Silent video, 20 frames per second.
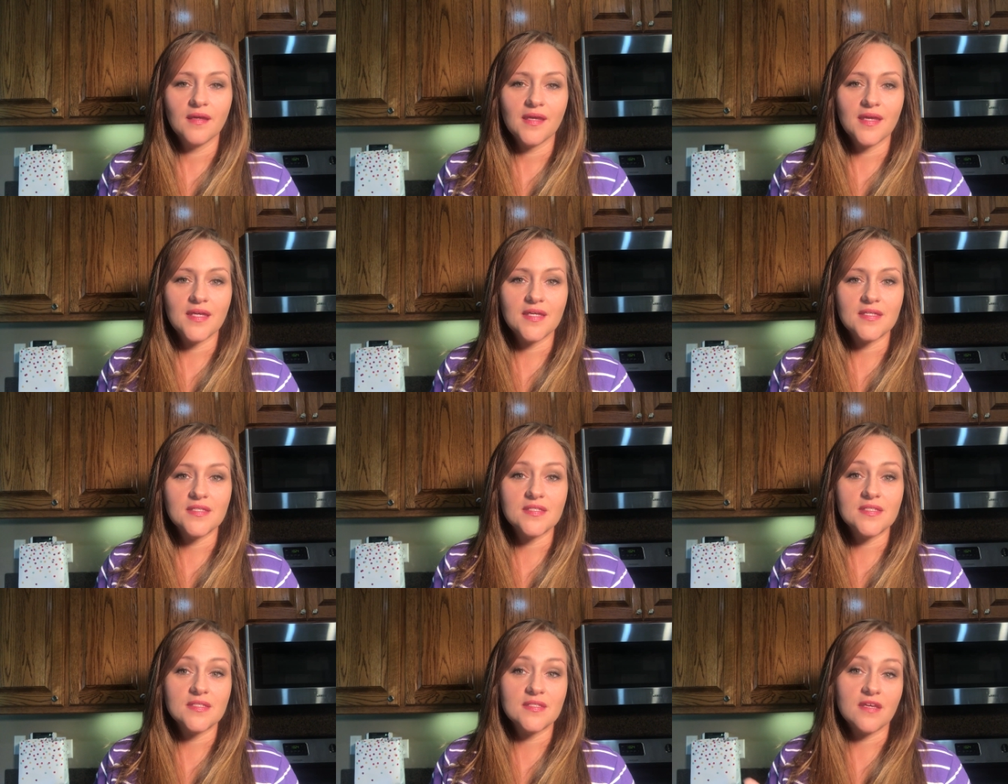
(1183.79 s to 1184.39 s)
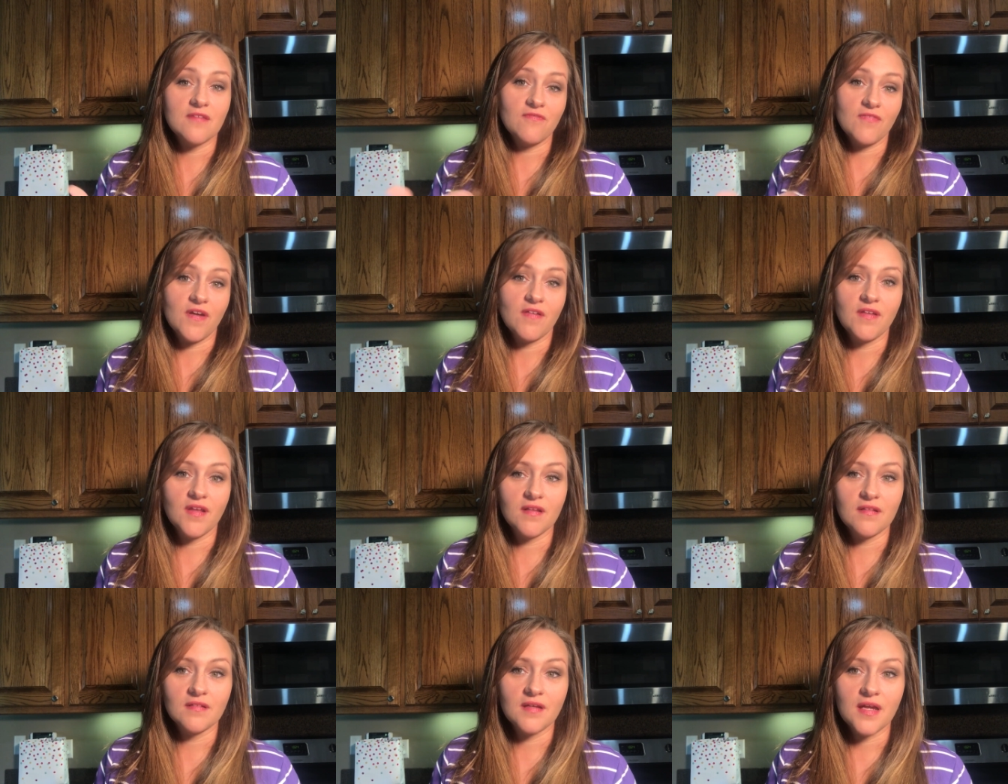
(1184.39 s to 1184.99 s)
is a five
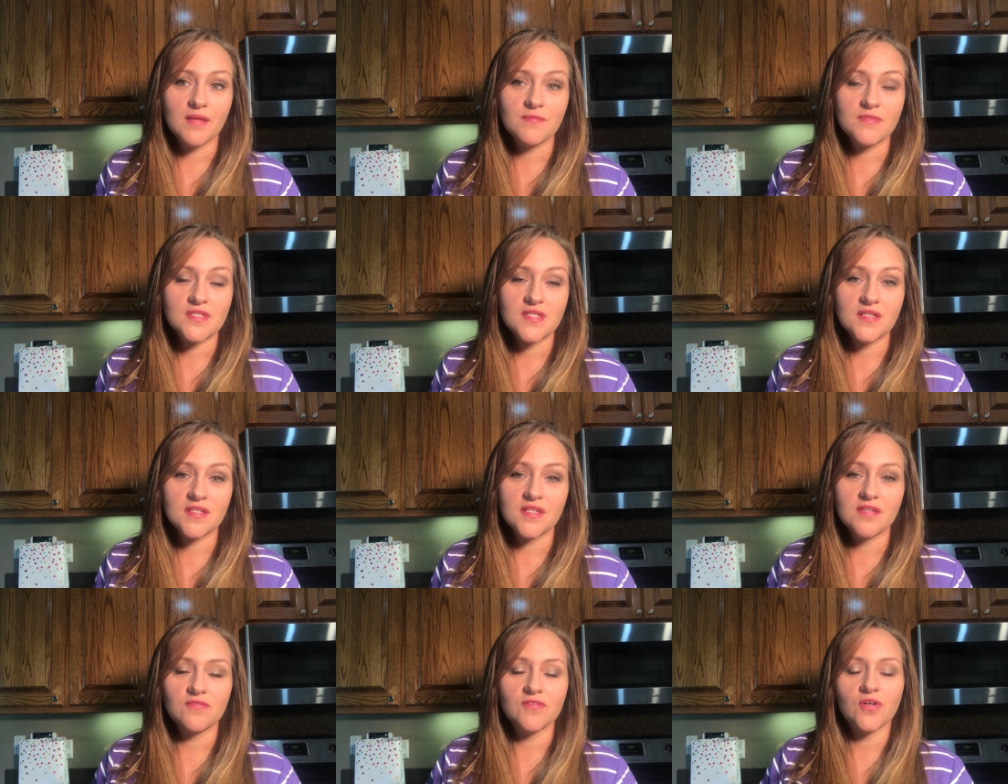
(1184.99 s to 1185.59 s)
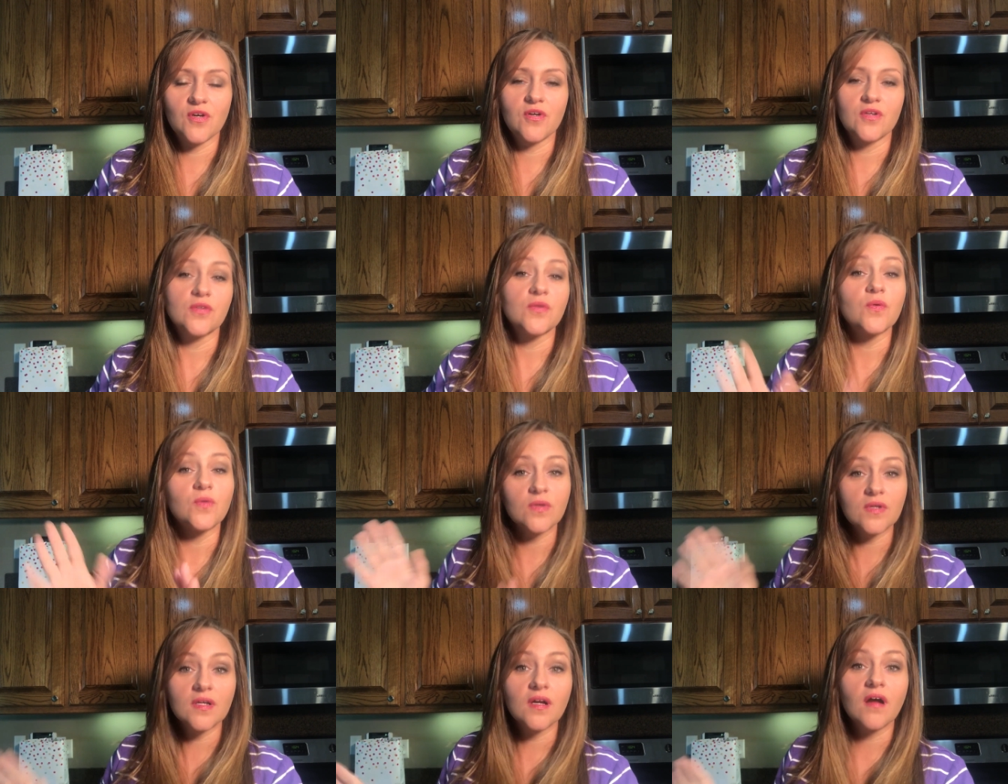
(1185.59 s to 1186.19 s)
dollar Amazon gift card
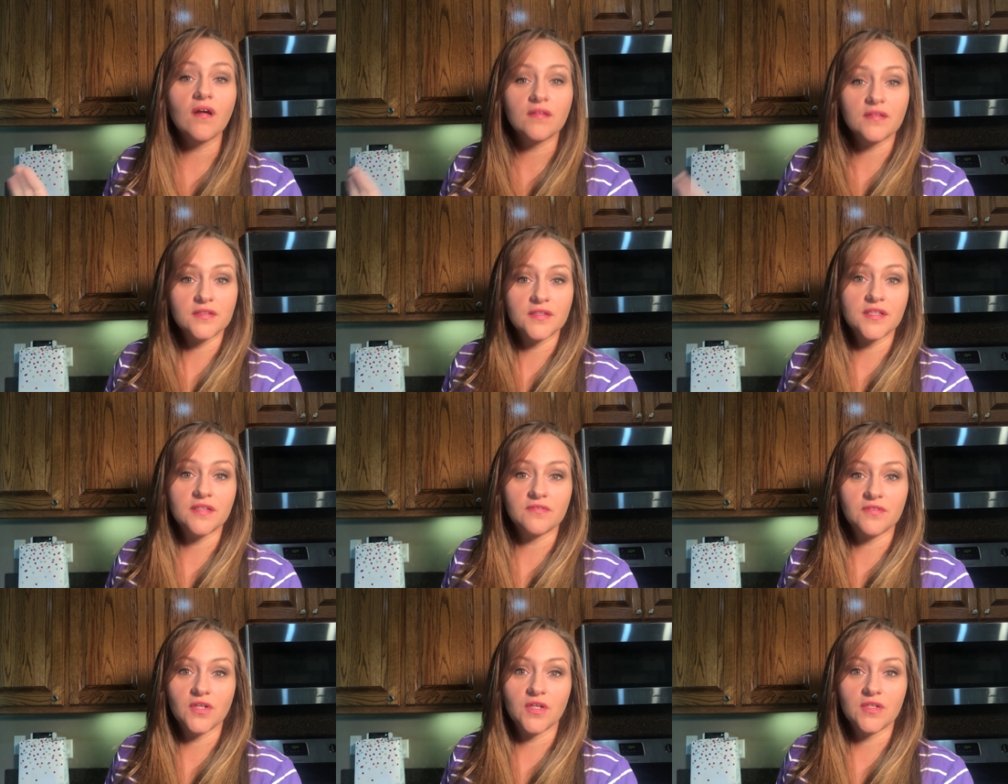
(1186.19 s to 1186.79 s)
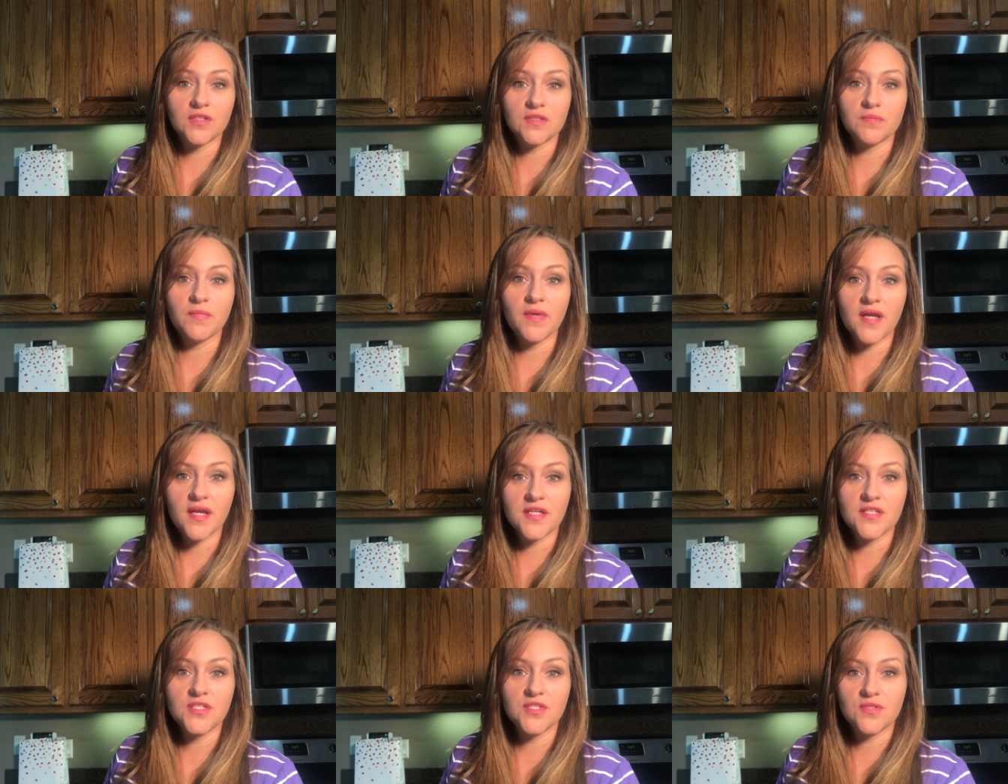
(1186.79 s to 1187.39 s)
or other gift cards, but
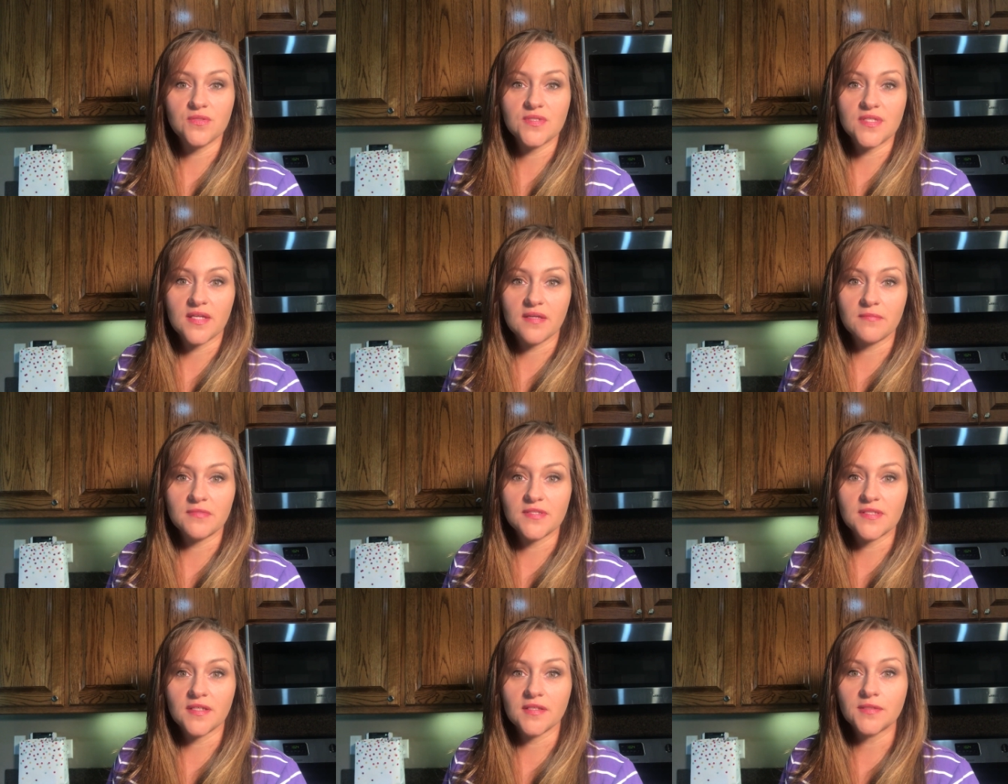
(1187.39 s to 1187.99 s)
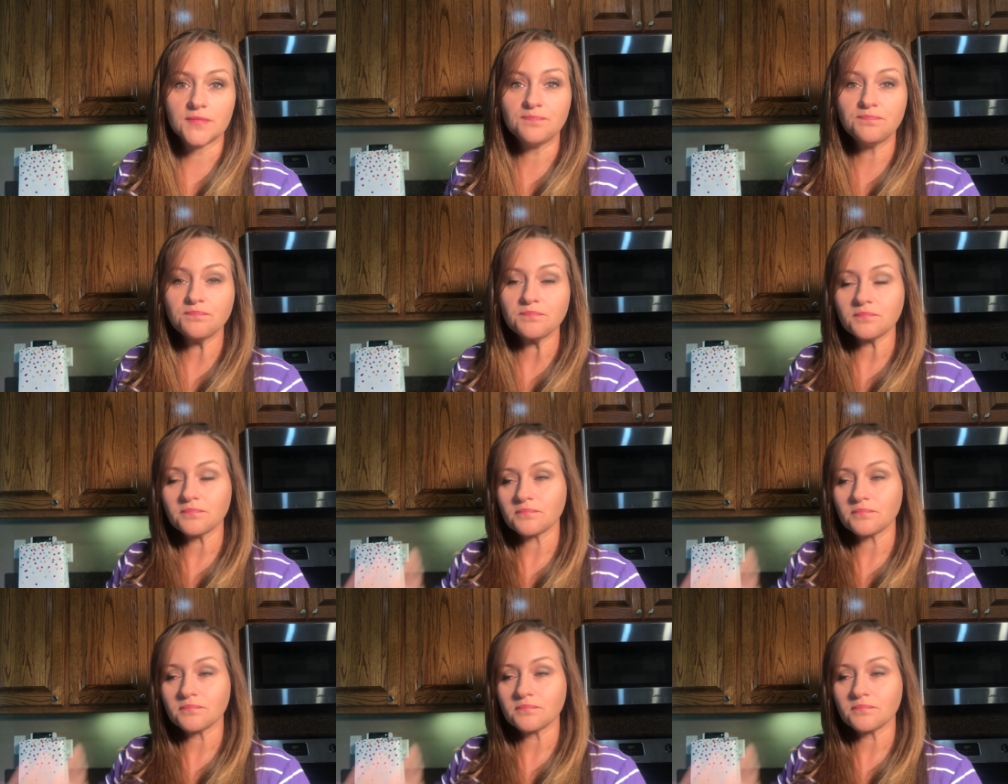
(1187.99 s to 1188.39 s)
I choose Amazon.